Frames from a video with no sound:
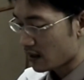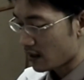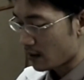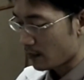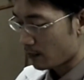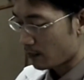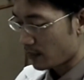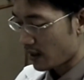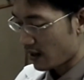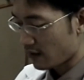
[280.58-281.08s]

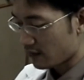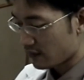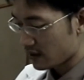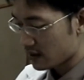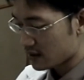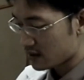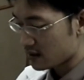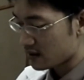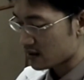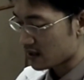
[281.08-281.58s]
Plavix
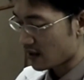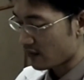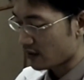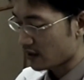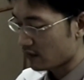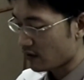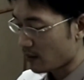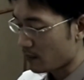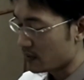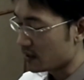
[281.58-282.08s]
75
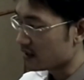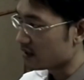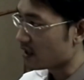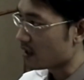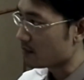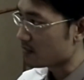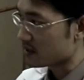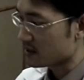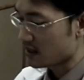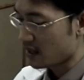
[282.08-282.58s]

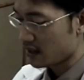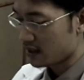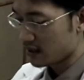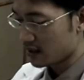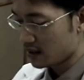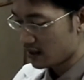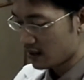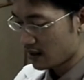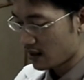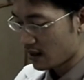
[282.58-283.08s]
milligrams daily,
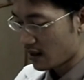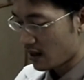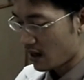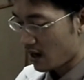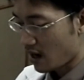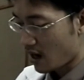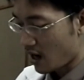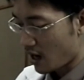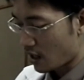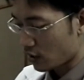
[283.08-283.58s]

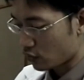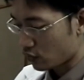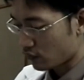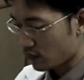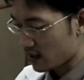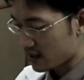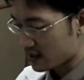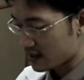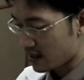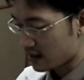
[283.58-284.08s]

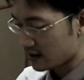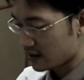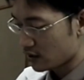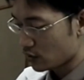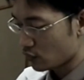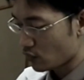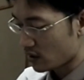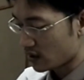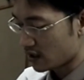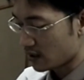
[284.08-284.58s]
atorvastatin
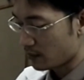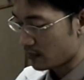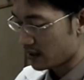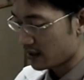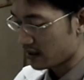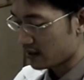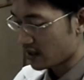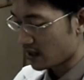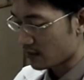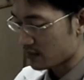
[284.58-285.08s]
20
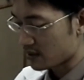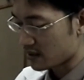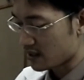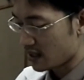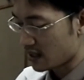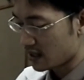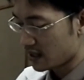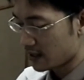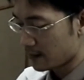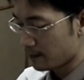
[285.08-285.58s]
milligrams
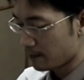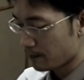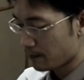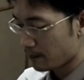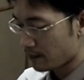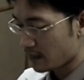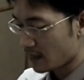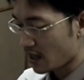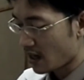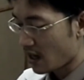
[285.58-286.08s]
daily,
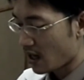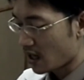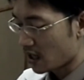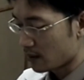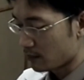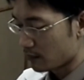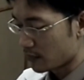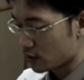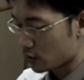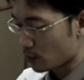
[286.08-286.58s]

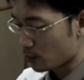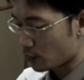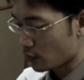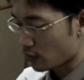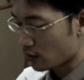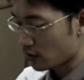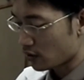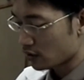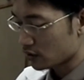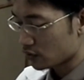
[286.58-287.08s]

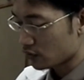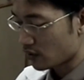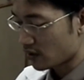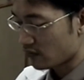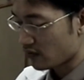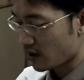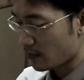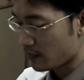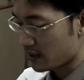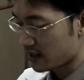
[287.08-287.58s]
metoprolol 25
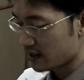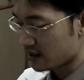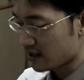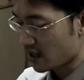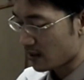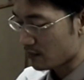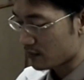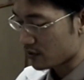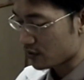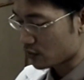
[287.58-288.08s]

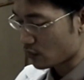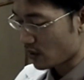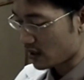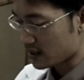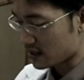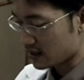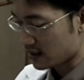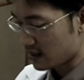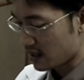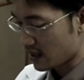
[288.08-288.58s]
milligrams twice a
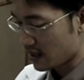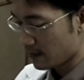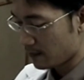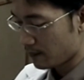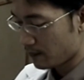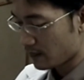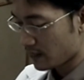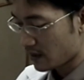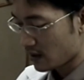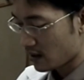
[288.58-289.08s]
day,
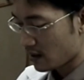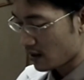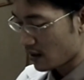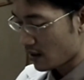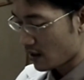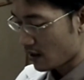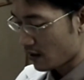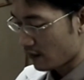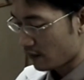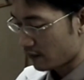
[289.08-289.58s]

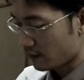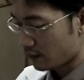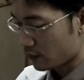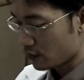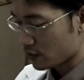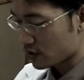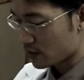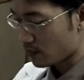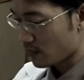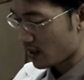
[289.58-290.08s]

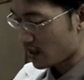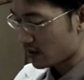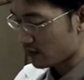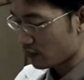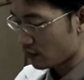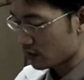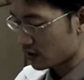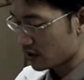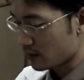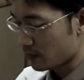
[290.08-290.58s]
furosemide
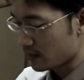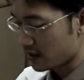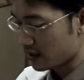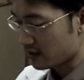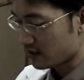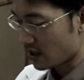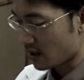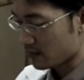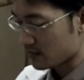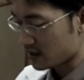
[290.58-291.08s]
40
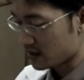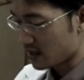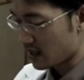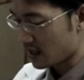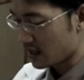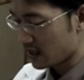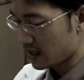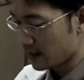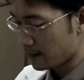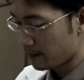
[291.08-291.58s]
milligrams
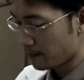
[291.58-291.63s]
daily,